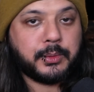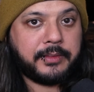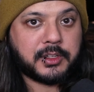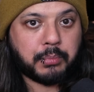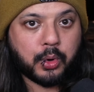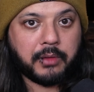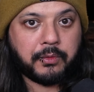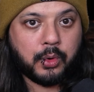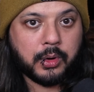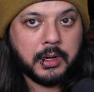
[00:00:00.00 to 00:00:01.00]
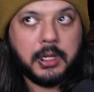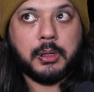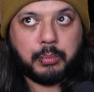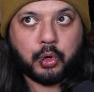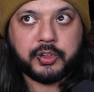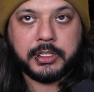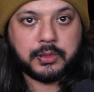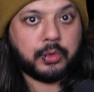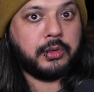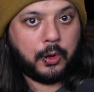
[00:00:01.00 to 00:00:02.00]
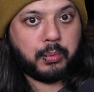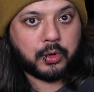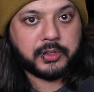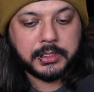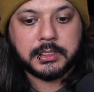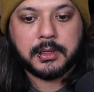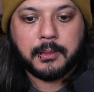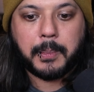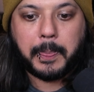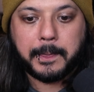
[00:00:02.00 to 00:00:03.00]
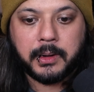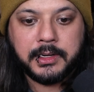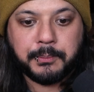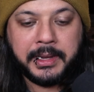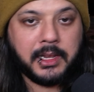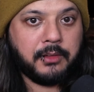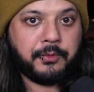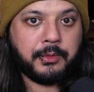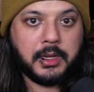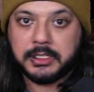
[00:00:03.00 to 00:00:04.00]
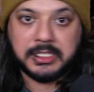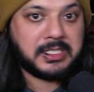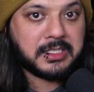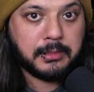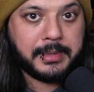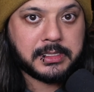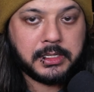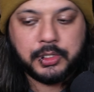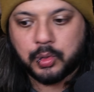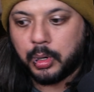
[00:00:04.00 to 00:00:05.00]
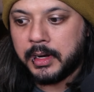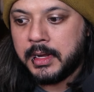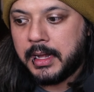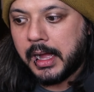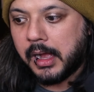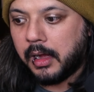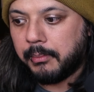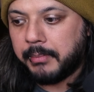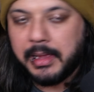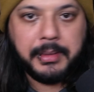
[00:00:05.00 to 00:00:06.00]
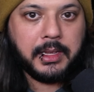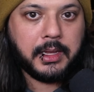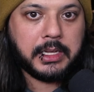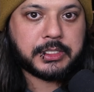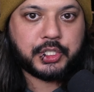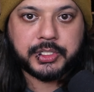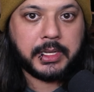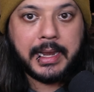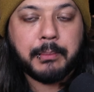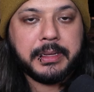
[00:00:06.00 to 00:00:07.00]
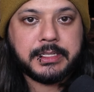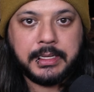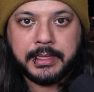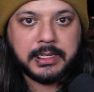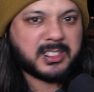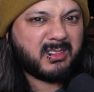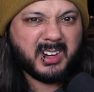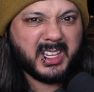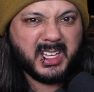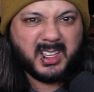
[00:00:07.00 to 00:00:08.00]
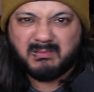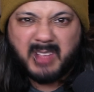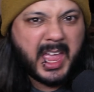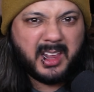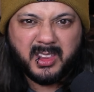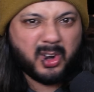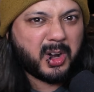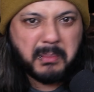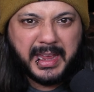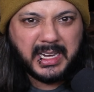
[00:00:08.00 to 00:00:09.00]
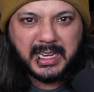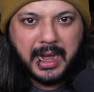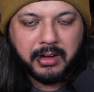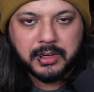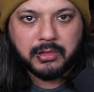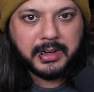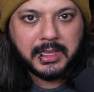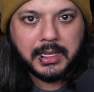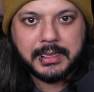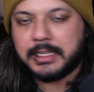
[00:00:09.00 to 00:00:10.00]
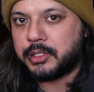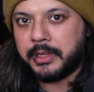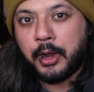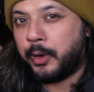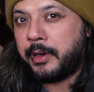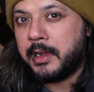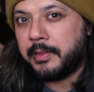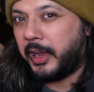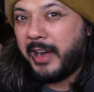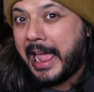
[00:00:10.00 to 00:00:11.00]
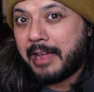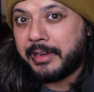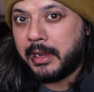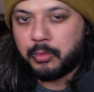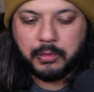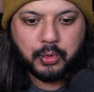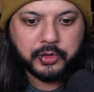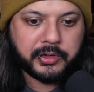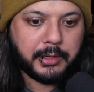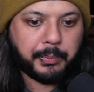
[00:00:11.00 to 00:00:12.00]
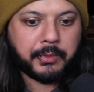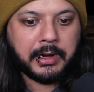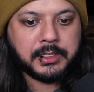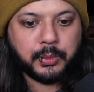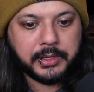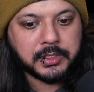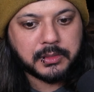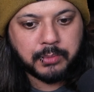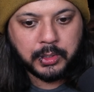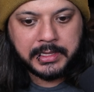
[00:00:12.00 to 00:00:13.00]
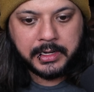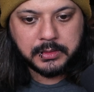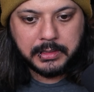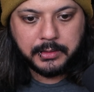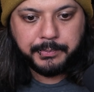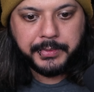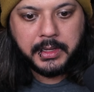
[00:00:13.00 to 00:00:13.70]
So we have support for portraits or no portraits. All right, depending if it's a system message or maybe it's just an NPC that doesn't really, they're not a main character or anything like that. So they don't have a name or a portrait, right? So we can support that as well.